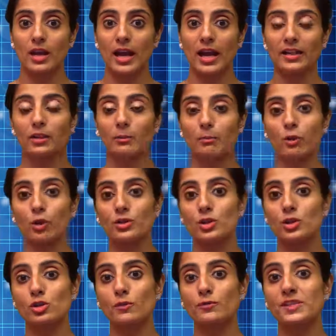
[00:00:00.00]
and the
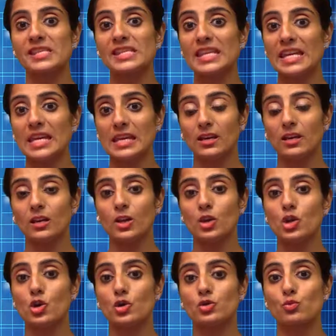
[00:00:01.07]
process of seeing
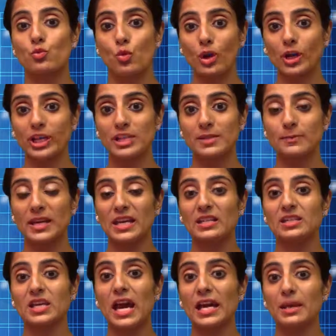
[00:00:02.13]
those words being
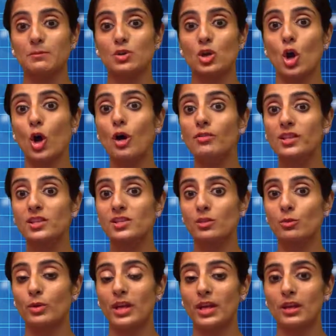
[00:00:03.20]
typed on the
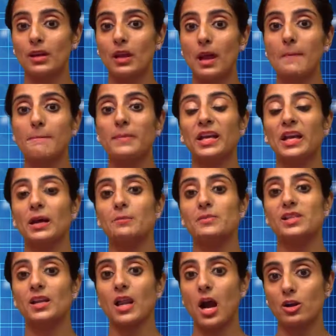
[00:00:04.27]
screen becomes
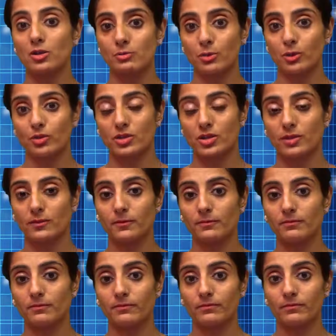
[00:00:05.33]
an output.
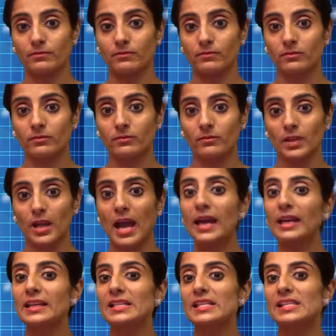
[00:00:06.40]
I
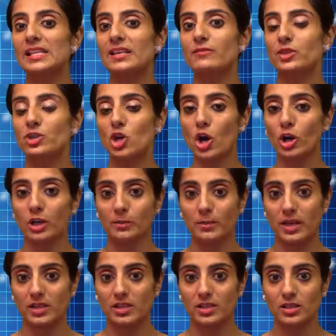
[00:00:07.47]
can save a
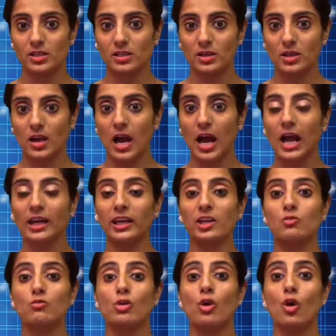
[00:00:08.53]
document. I
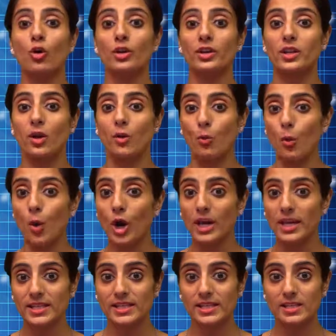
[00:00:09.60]
can record a
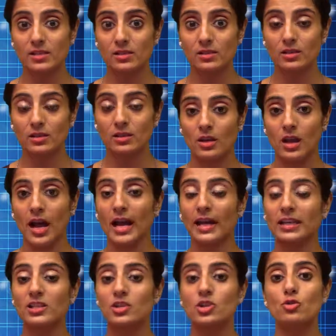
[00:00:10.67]
voice. I
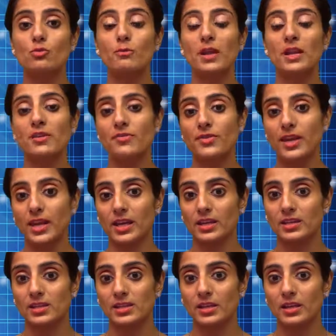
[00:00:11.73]
can do many
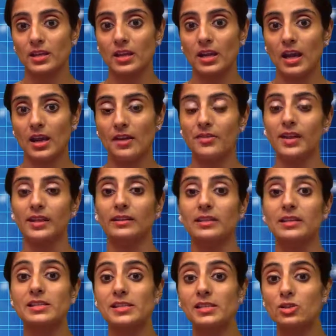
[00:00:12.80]
things and then
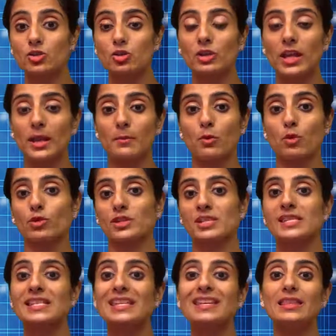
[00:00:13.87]
listen to them or
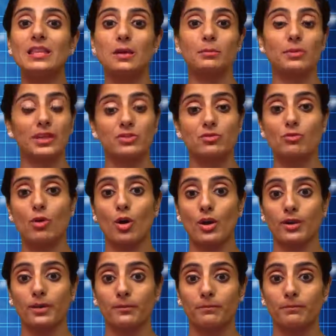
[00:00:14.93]
see them later
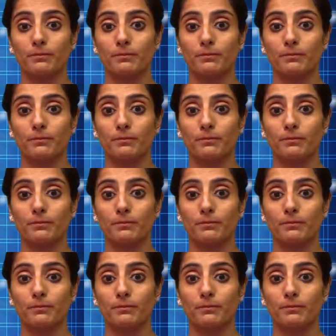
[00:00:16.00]
on.